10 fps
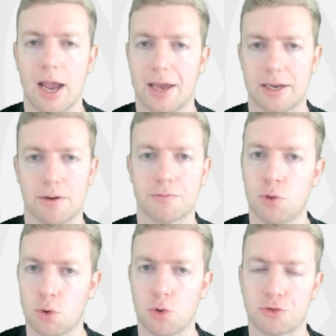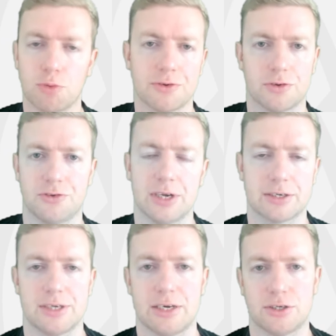And then, of course, once the
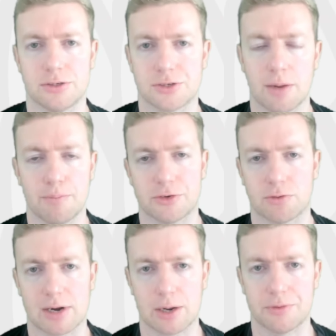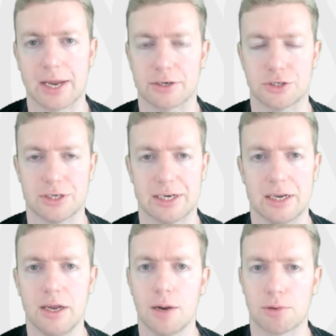Six Nations comes around next
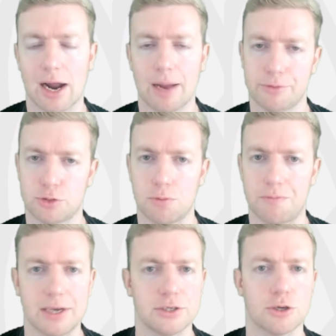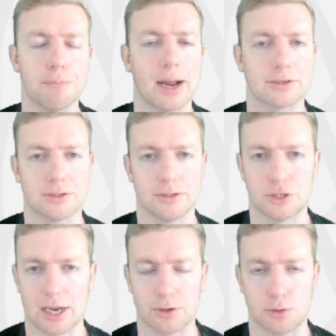year, perhaps you'll venture back to the
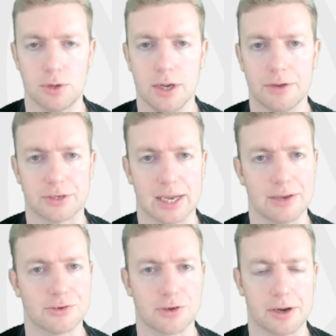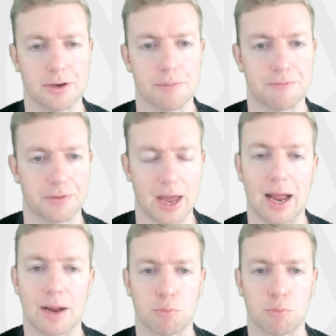channel to get signed up for that.